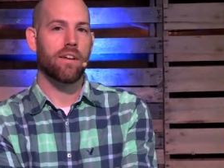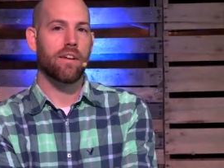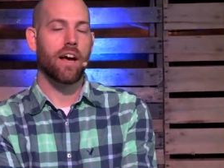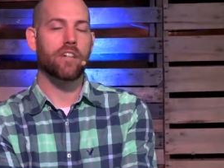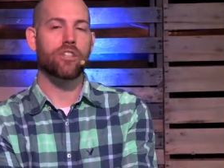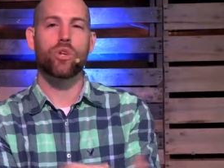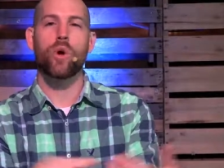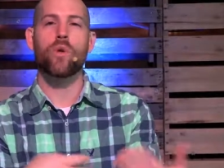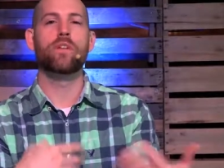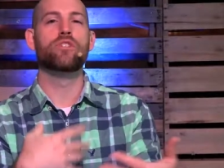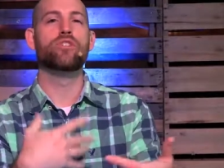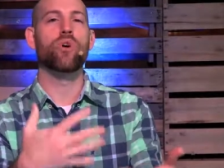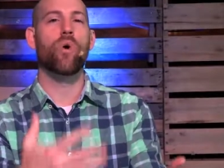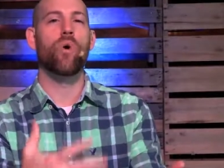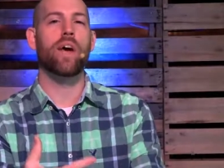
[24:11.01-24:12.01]
Not just go over and
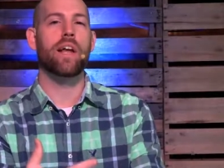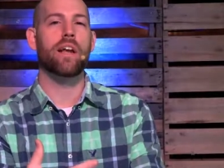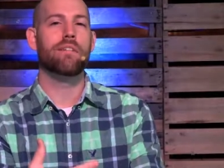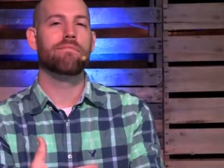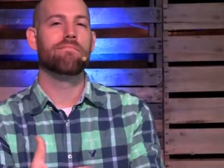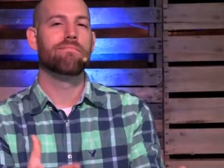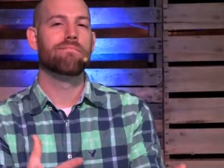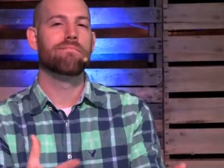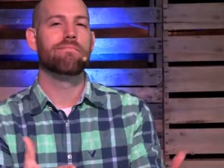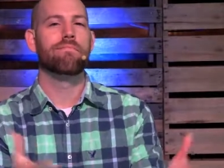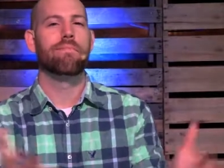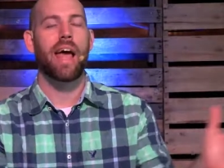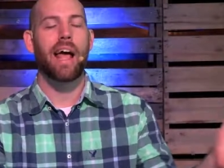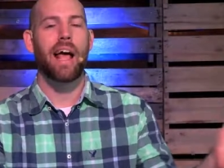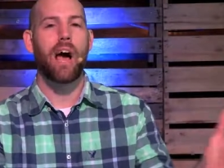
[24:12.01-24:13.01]
join,
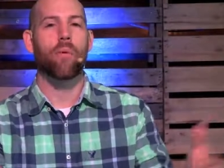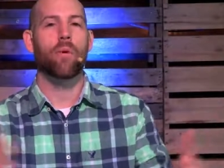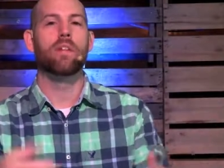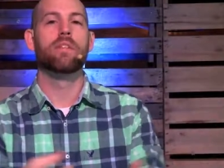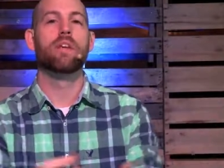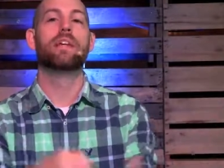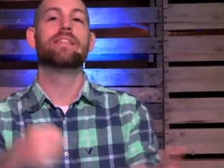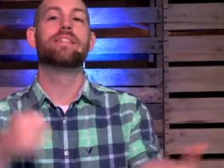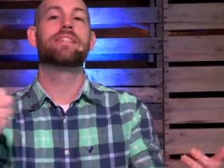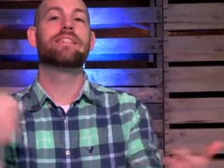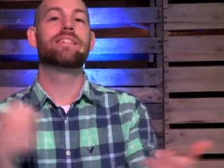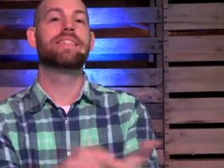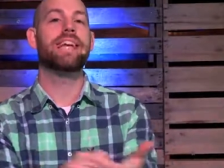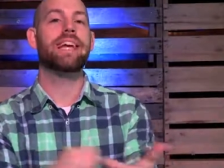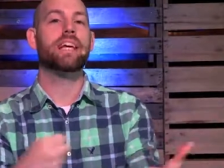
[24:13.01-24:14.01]
hang out with,
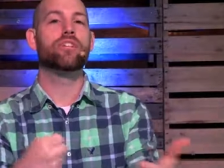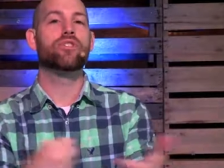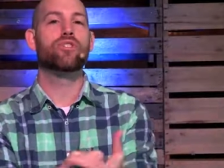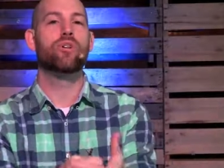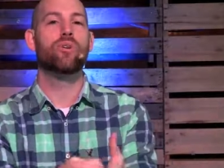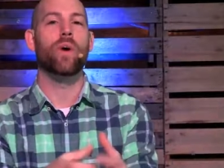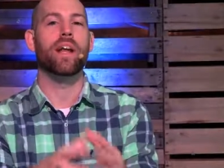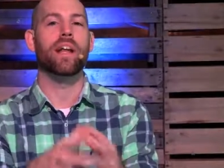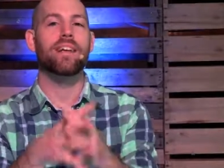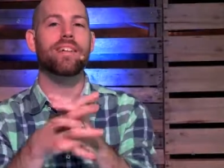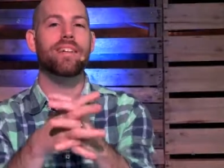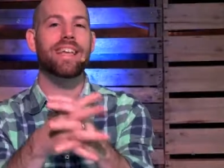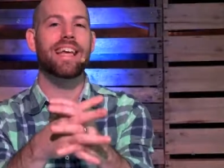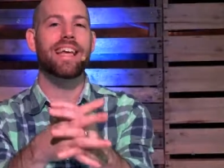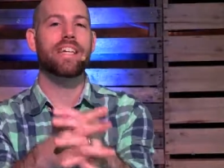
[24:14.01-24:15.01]
stick to it,
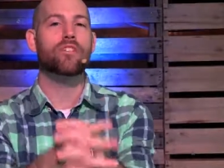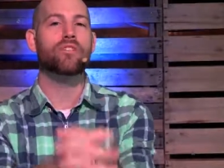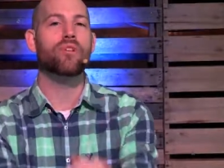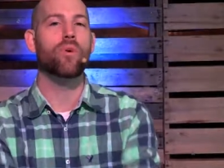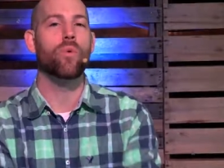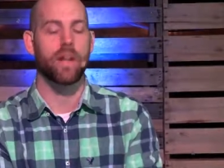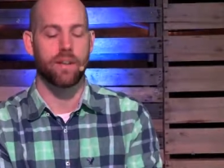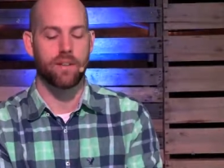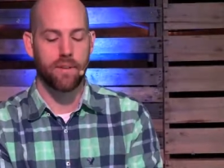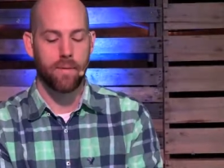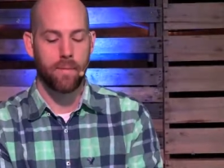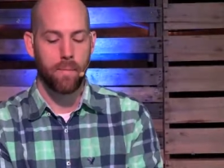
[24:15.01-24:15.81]
cling to it.